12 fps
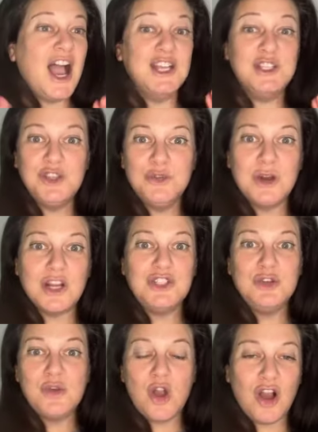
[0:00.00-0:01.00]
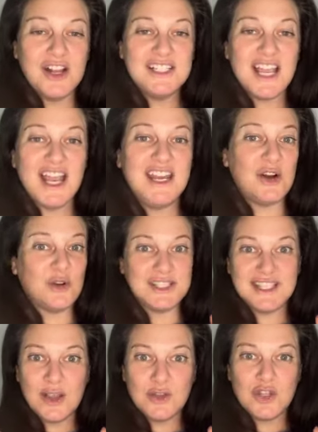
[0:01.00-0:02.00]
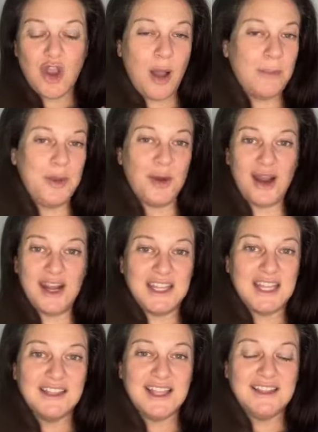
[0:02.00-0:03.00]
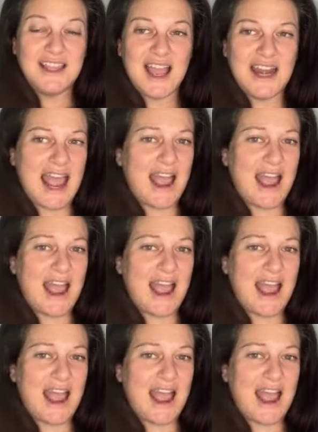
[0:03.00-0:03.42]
I do not do content or sales copy or anything like that